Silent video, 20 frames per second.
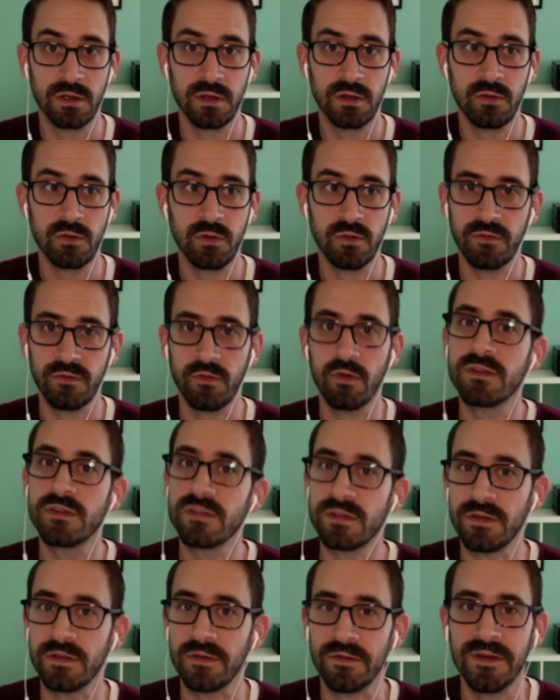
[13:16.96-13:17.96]
forced
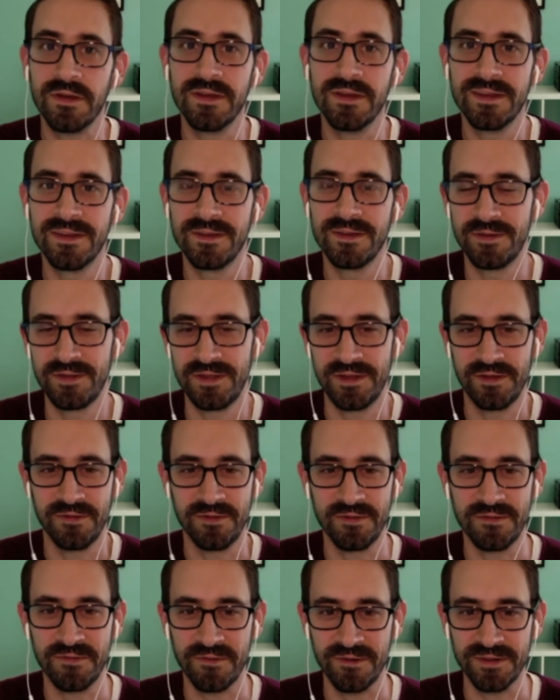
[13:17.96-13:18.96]
to, we're
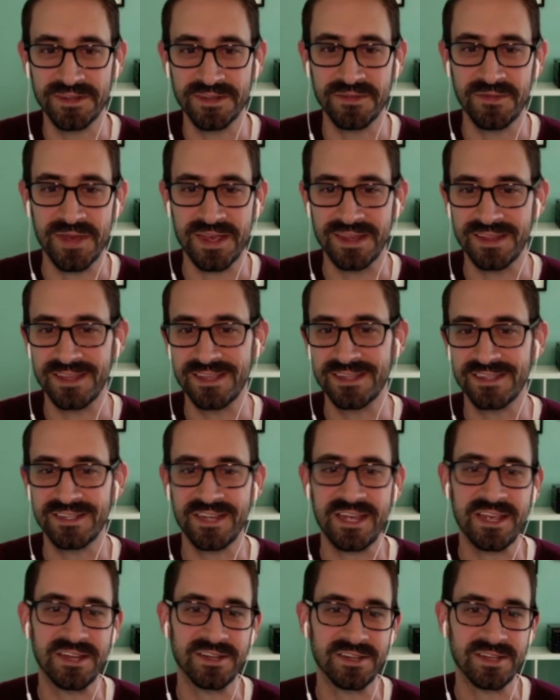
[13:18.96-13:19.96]
forced to make these
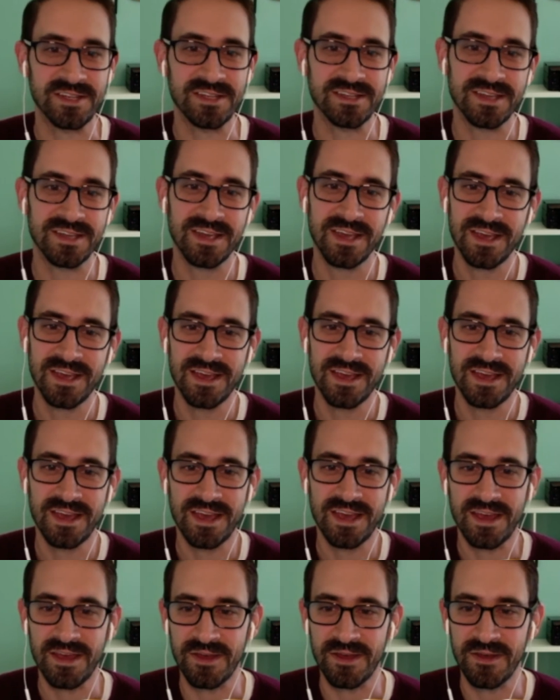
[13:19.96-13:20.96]
changes,
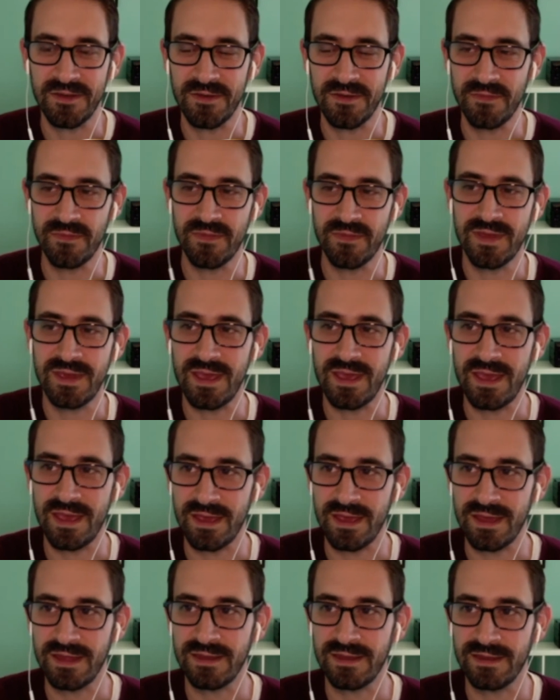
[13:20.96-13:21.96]

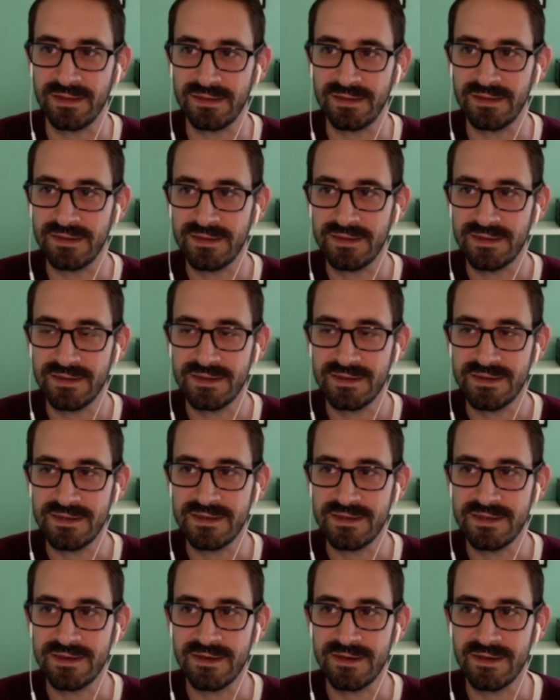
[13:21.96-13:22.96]
and
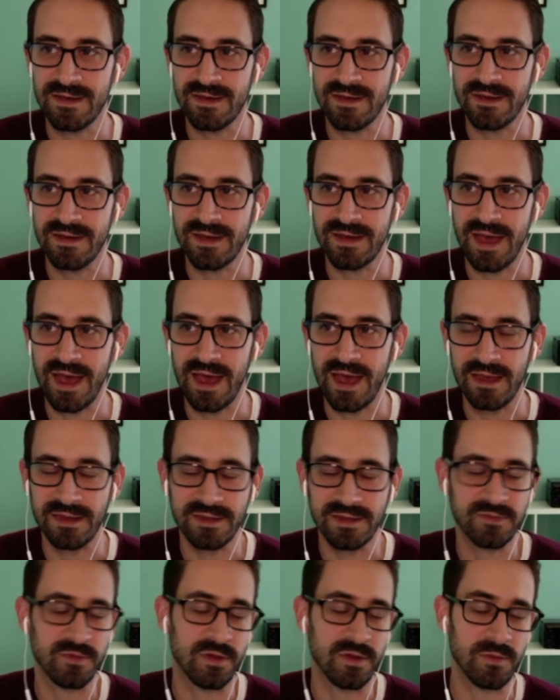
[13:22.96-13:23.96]
you know, I
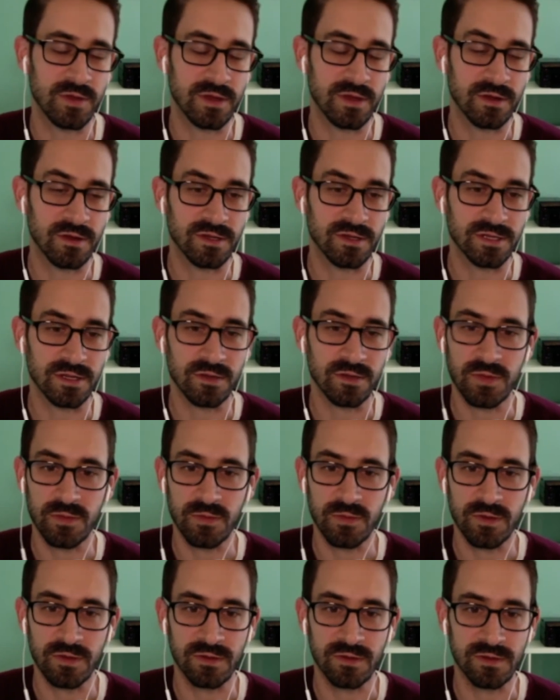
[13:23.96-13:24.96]
just want to be encouraging to
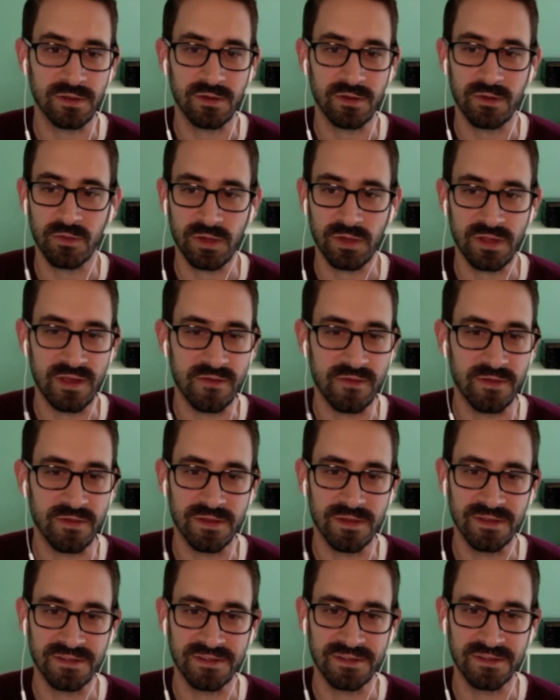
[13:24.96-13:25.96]
people. I believe that
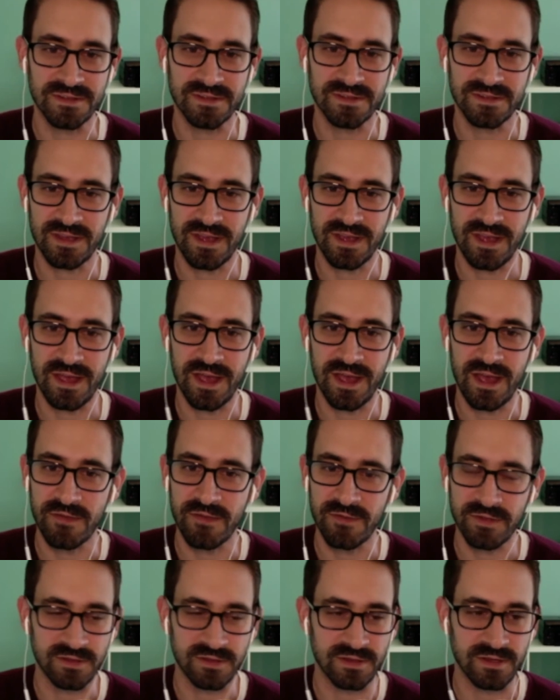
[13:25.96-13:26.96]
this is
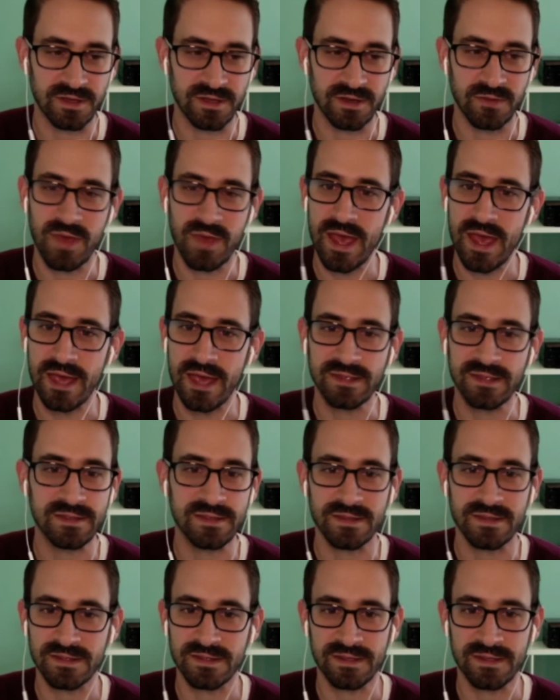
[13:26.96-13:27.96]
obviously going to pass.
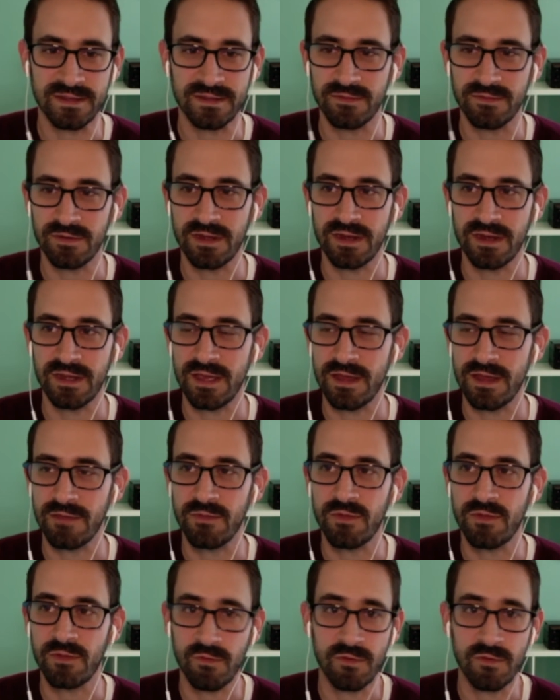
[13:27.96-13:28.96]
It's we're going to get
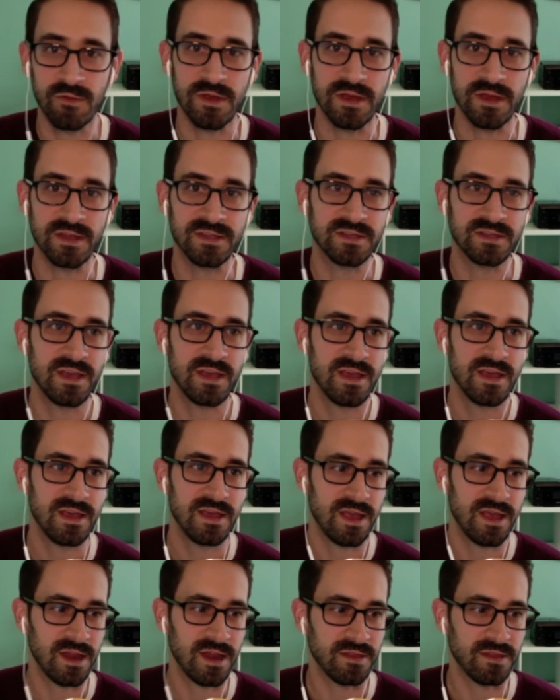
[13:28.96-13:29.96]
through this,
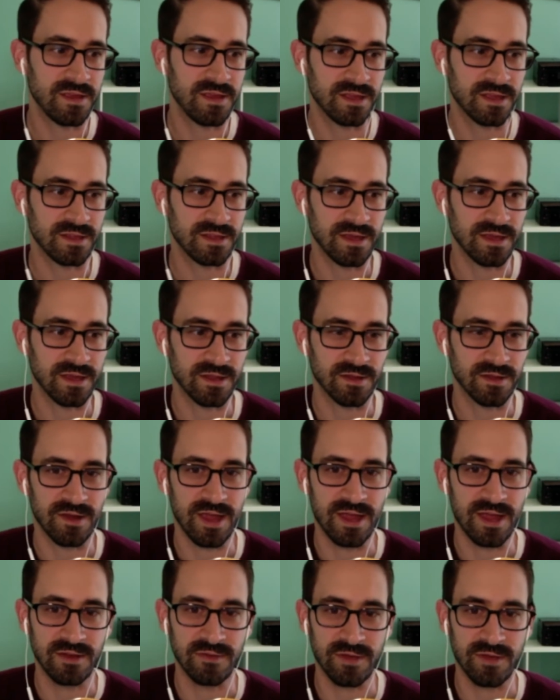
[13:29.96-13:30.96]
and I think at the other
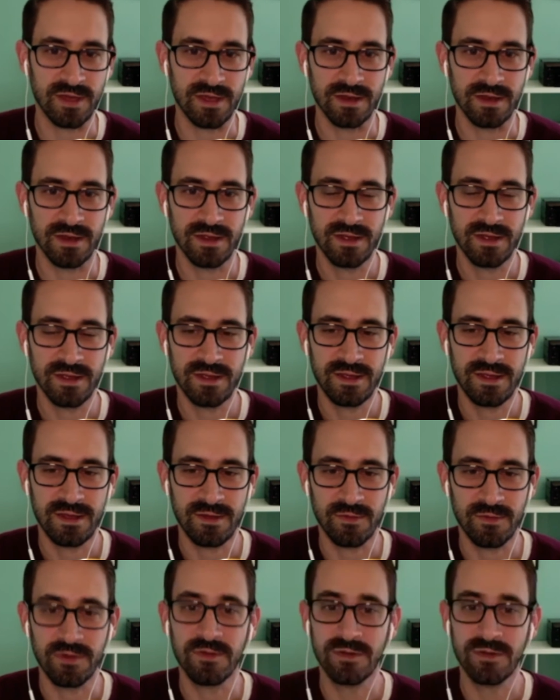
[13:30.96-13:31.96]
end of it, and
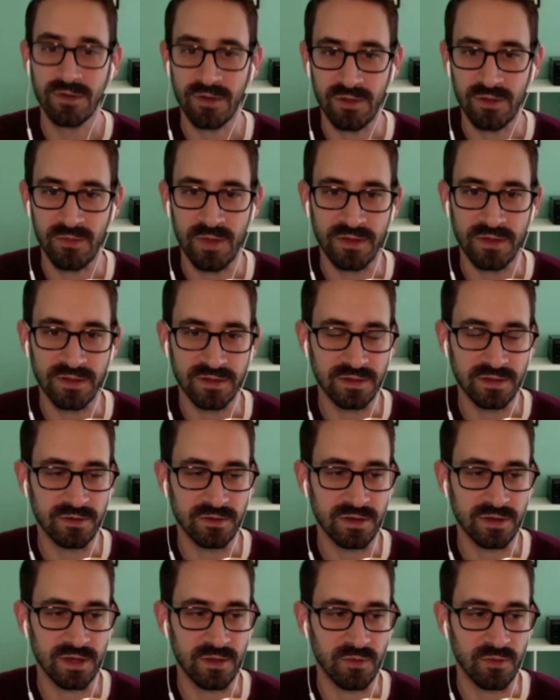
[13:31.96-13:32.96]
we were talking about this too
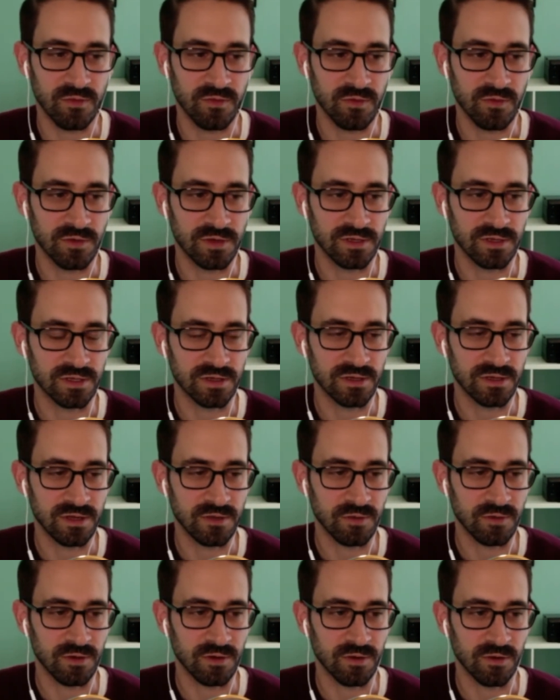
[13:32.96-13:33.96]
again before we hit
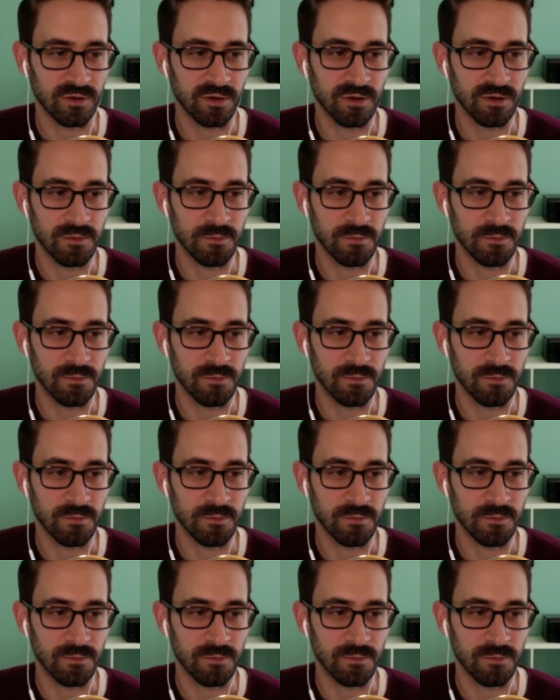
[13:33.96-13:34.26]
record.